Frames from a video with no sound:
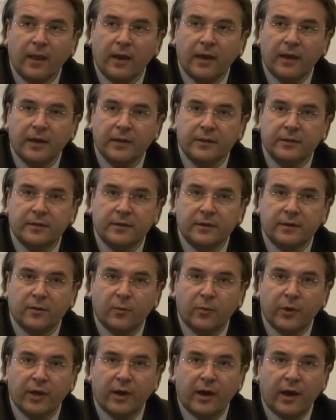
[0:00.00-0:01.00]
and uh,
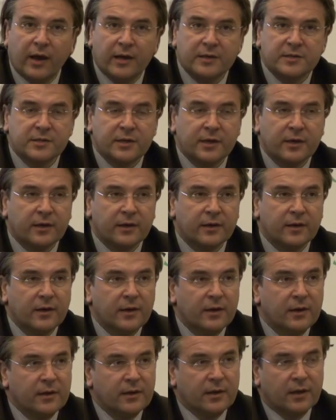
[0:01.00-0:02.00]
we are asking
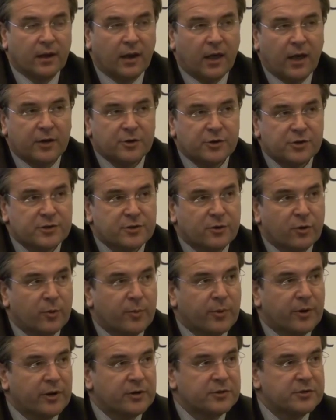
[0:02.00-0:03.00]
the largest
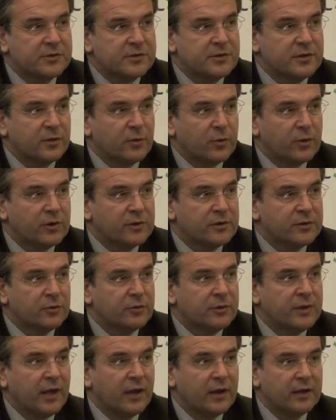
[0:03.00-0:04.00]
corporations in the world
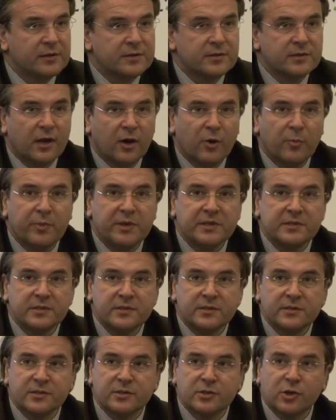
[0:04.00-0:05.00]
to tell us how
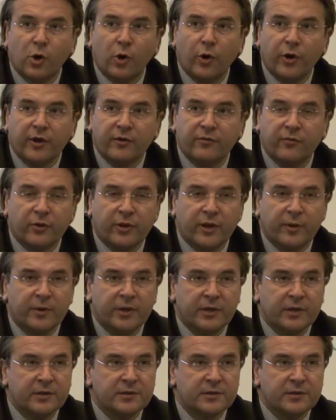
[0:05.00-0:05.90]
business is going for them in